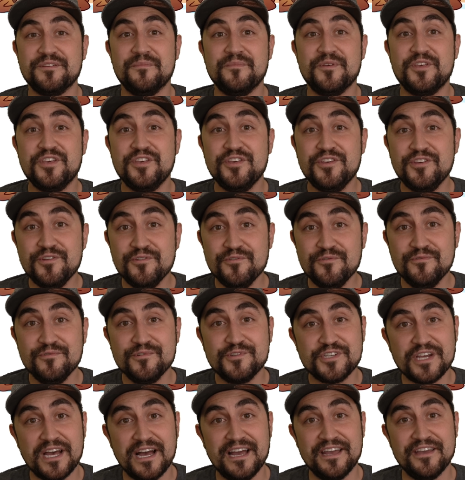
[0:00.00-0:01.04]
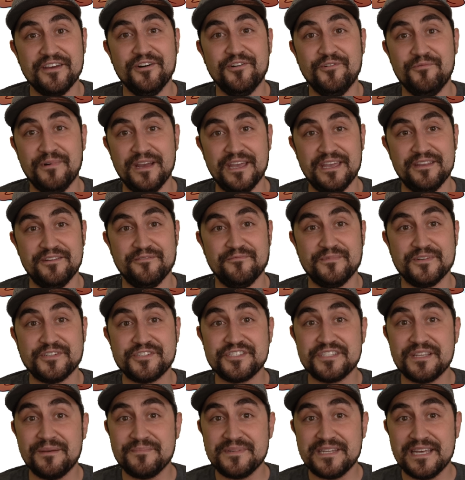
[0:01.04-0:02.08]
some huge I.O. wait,
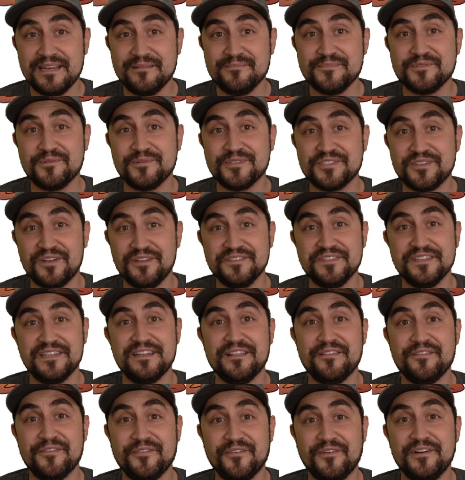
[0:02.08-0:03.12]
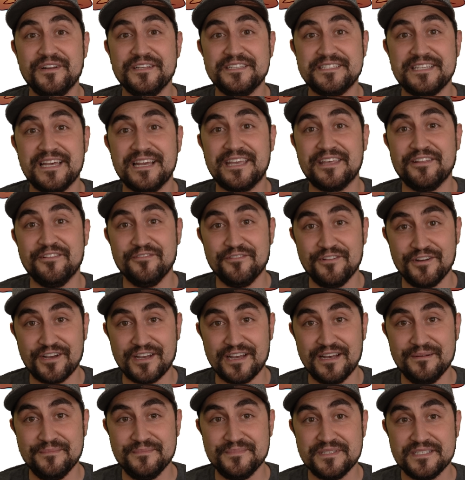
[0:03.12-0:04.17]
which sometimes resulted in 30 second
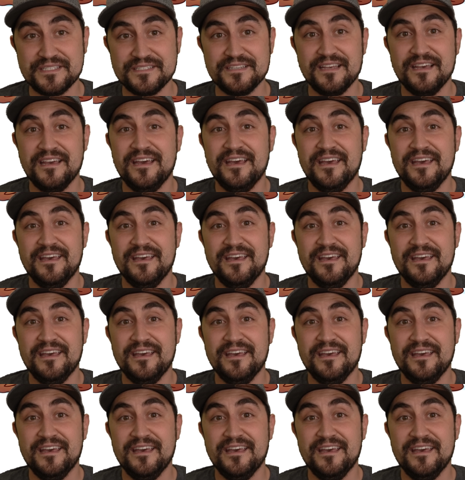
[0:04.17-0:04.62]
lookups.